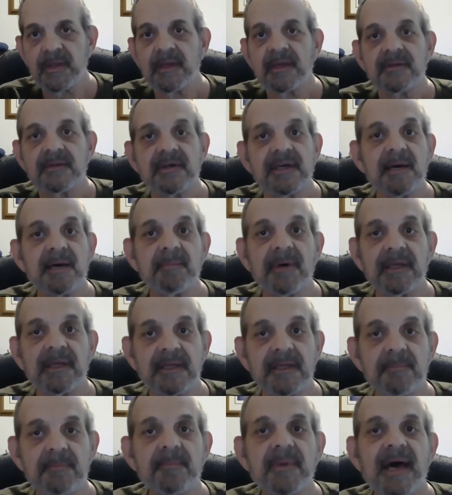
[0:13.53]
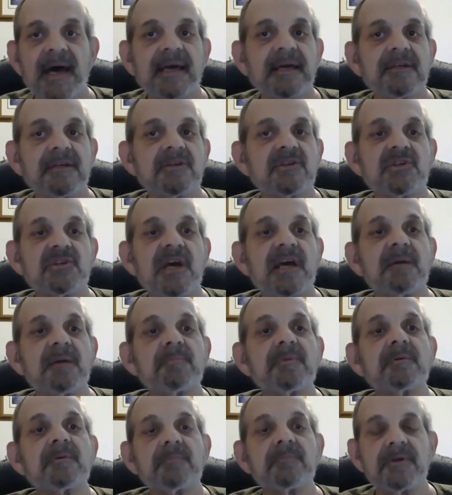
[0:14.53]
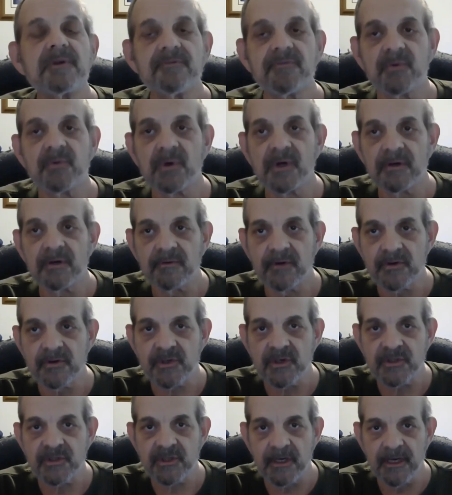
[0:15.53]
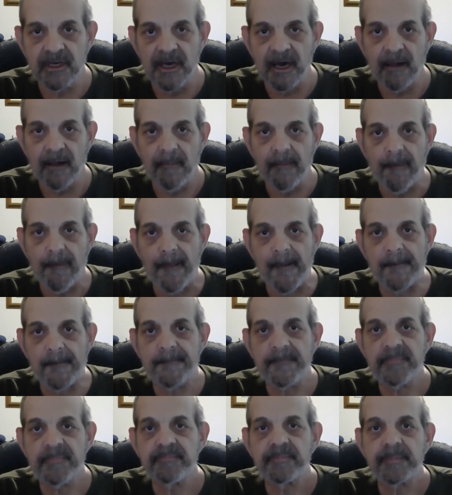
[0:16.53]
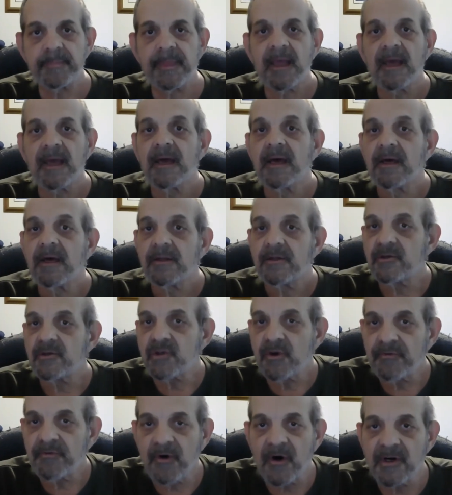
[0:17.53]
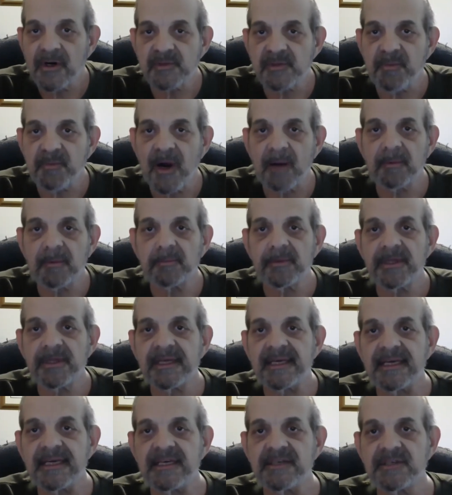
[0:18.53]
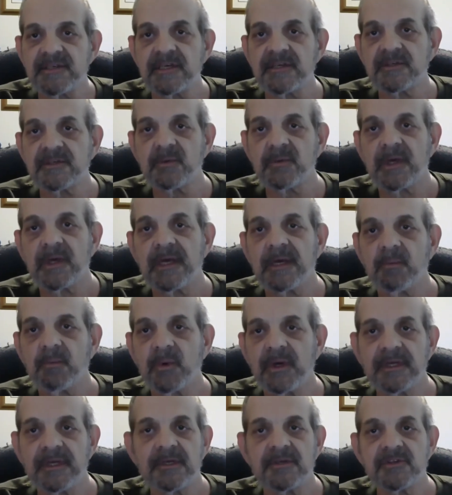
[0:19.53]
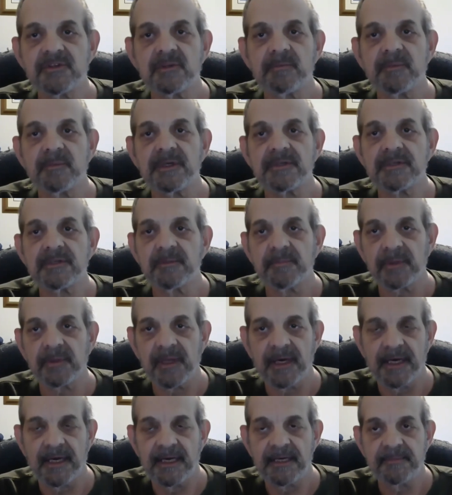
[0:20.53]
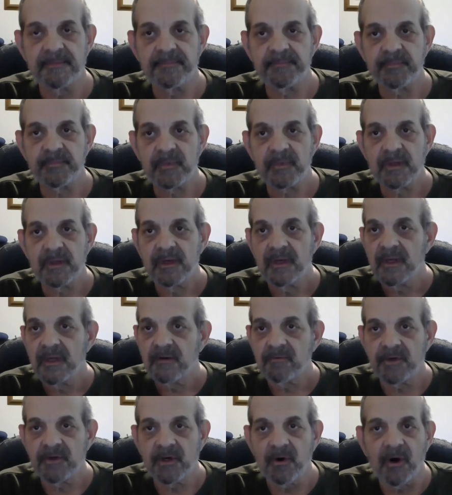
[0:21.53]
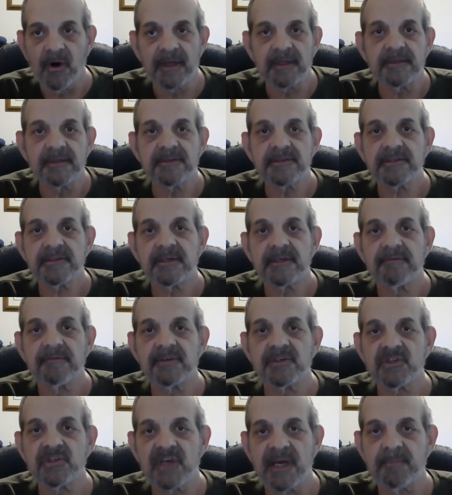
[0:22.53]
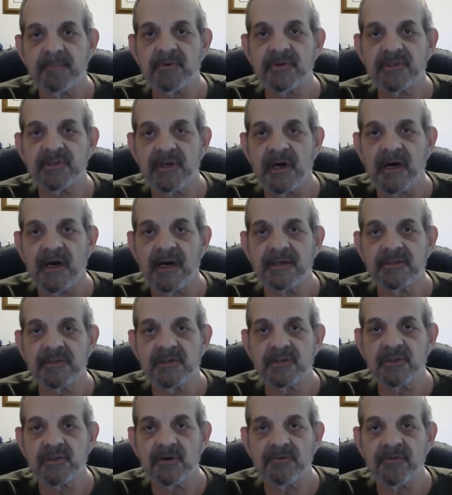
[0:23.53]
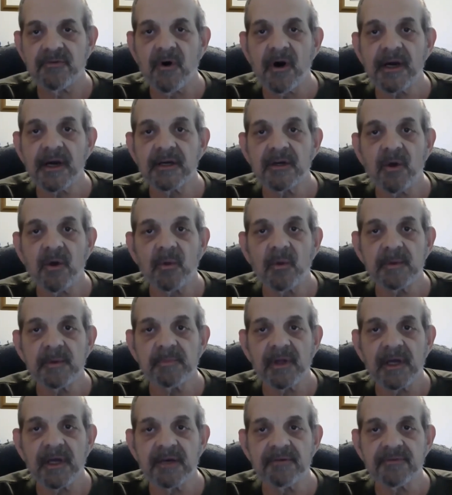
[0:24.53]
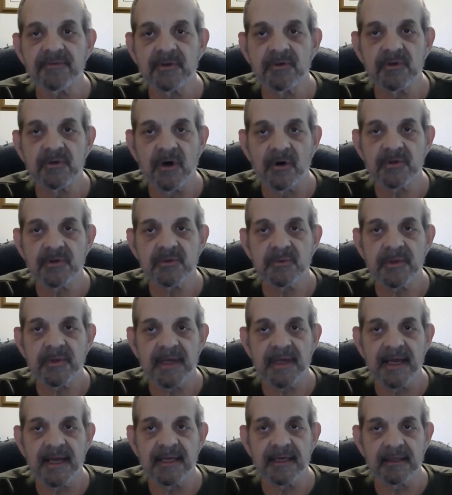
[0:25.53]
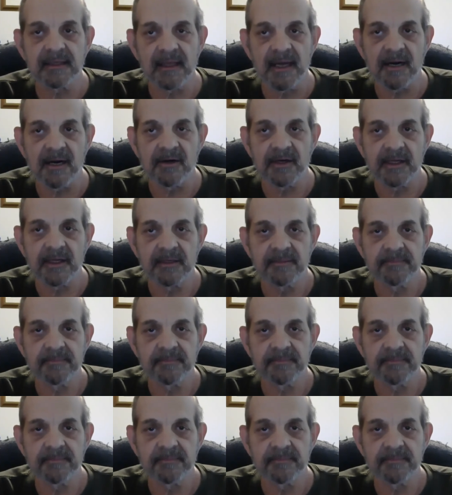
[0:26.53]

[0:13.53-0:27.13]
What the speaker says: to get my lip back into shape before Rosh Hashanah. The Shofar is probably the easiest wind instrument to play. Regardless of its shape or size, a Shofar can only play a few notes with any clarity.